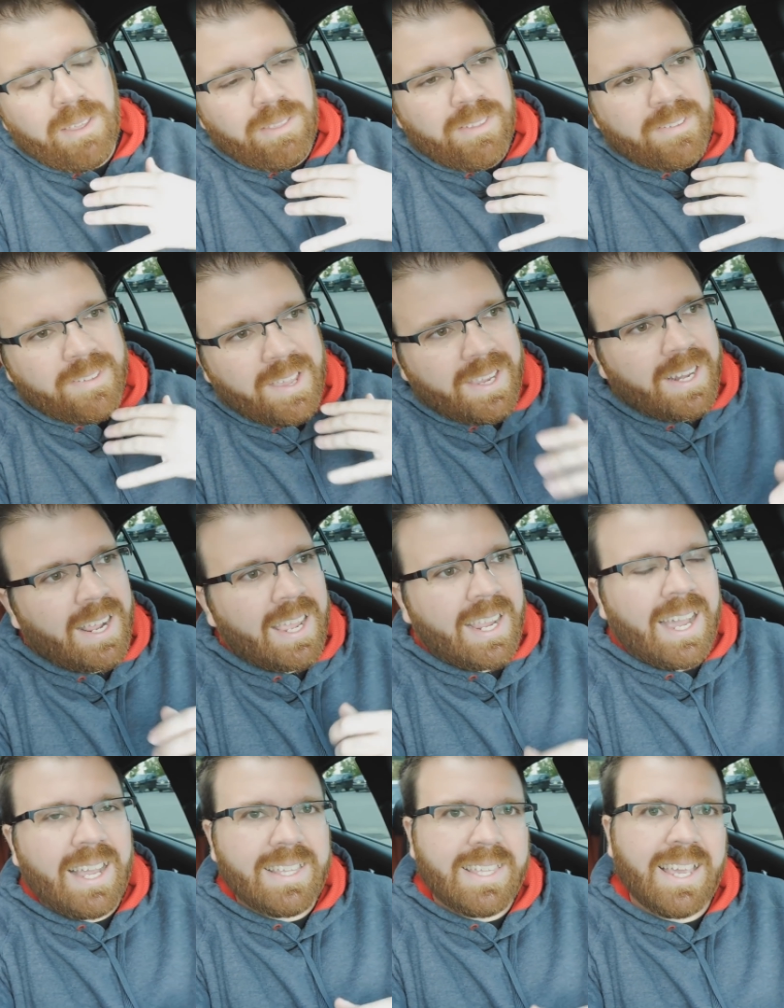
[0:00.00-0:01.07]
The second I
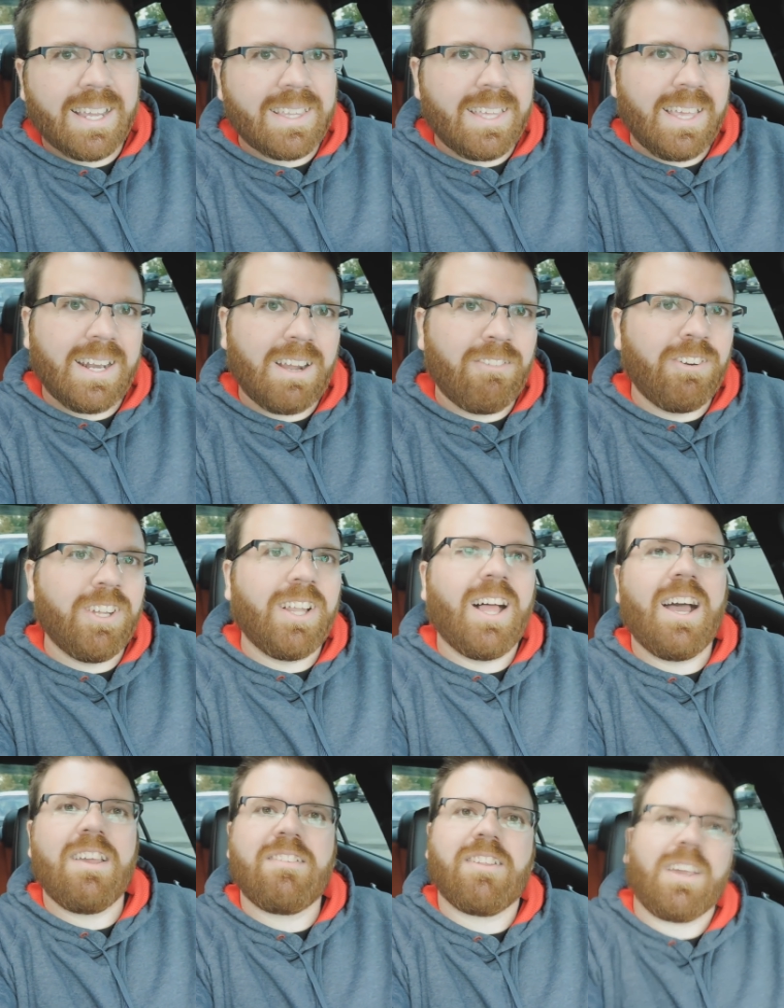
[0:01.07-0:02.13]
got teched in, I
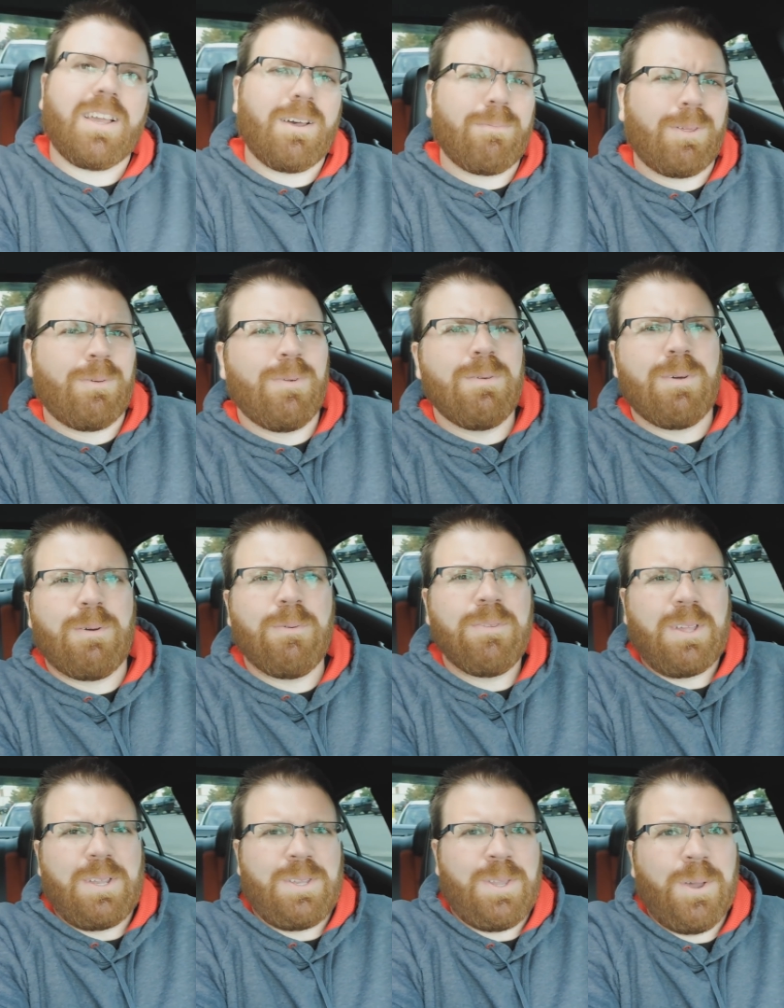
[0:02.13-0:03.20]
realized, like, I'm like, what
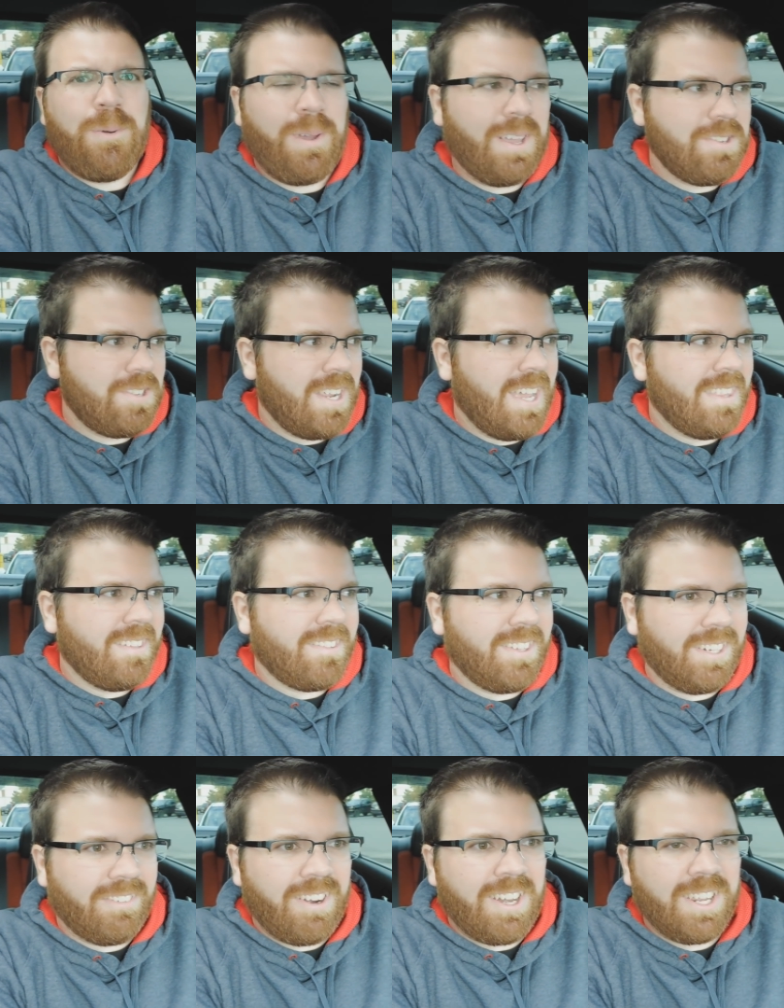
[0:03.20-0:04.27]
was I doing? I should have had this
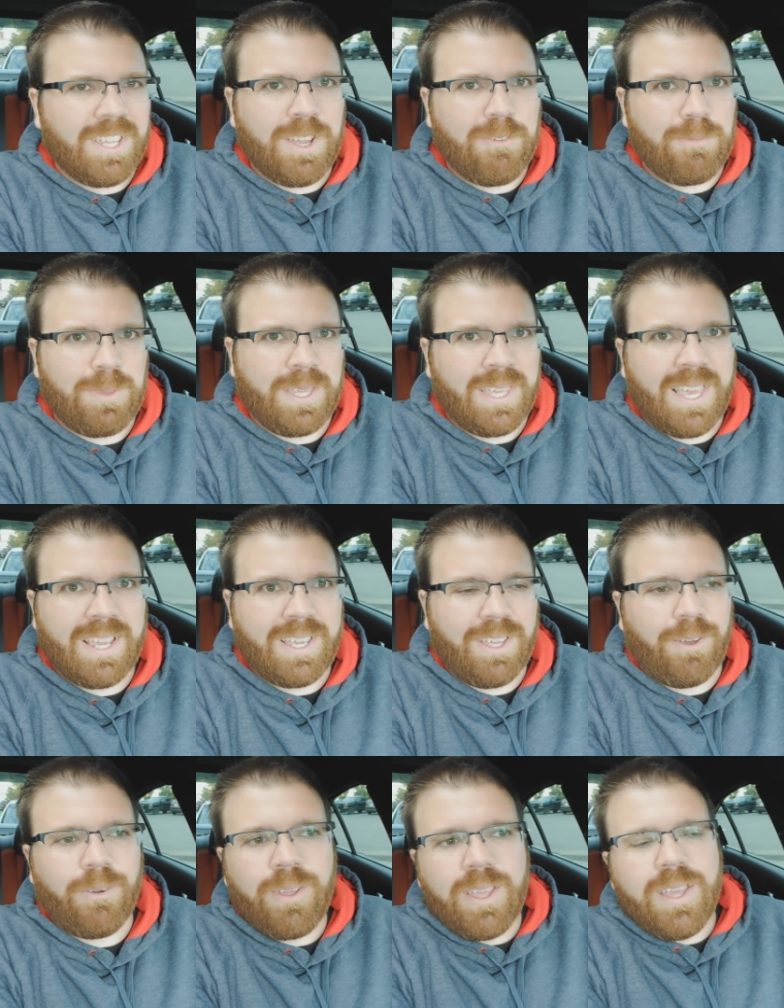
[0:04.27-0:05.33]
thing ready to go from the
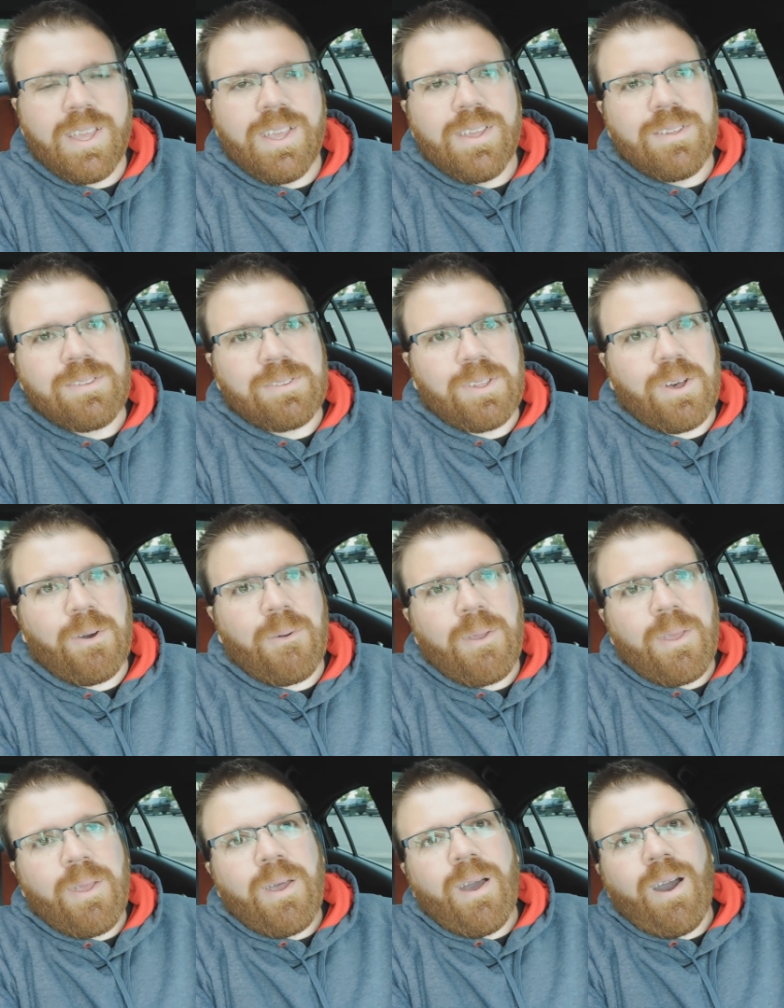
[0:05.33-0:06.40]
get-go. So
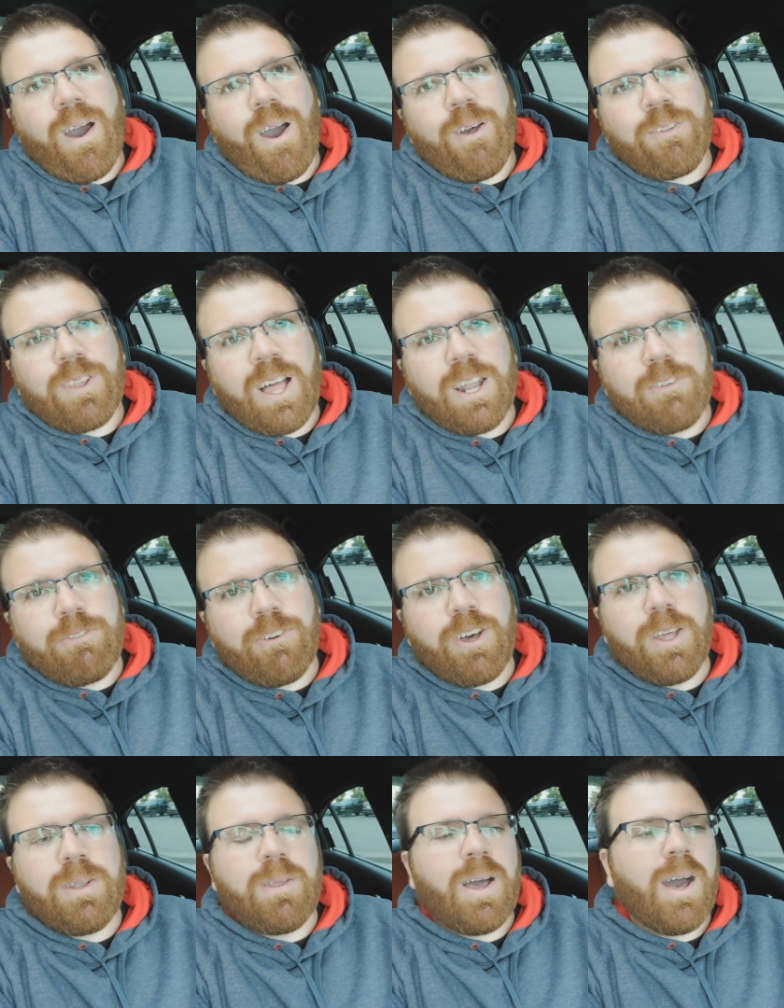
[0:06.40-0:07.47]
it was a lot of
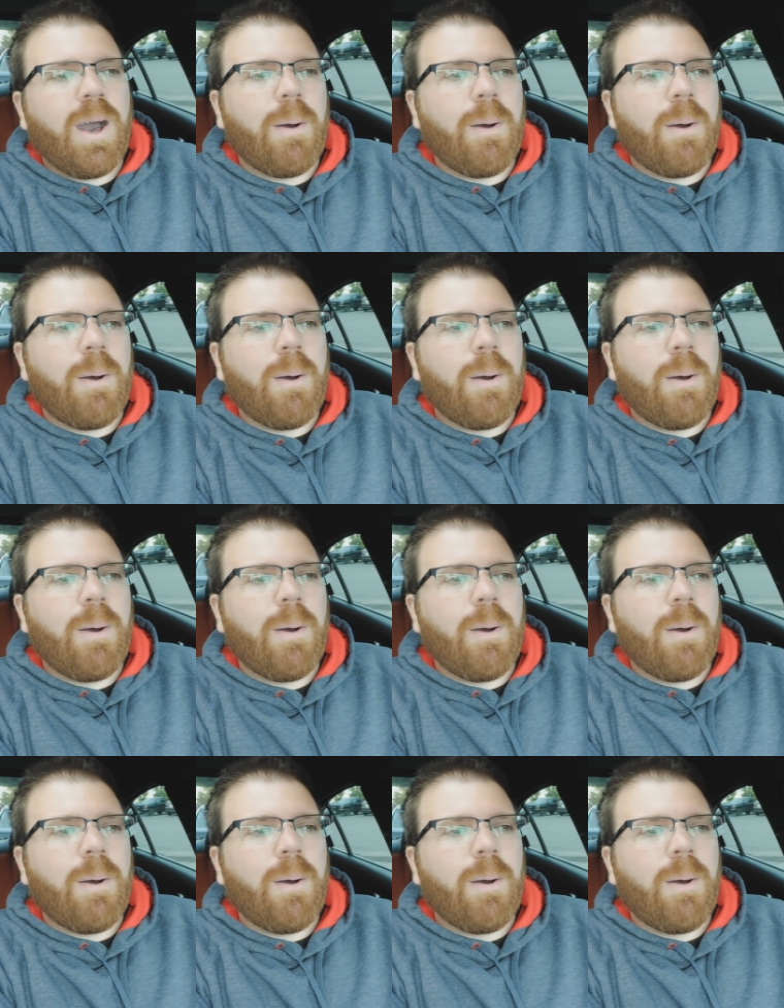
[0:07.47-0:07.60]
fun.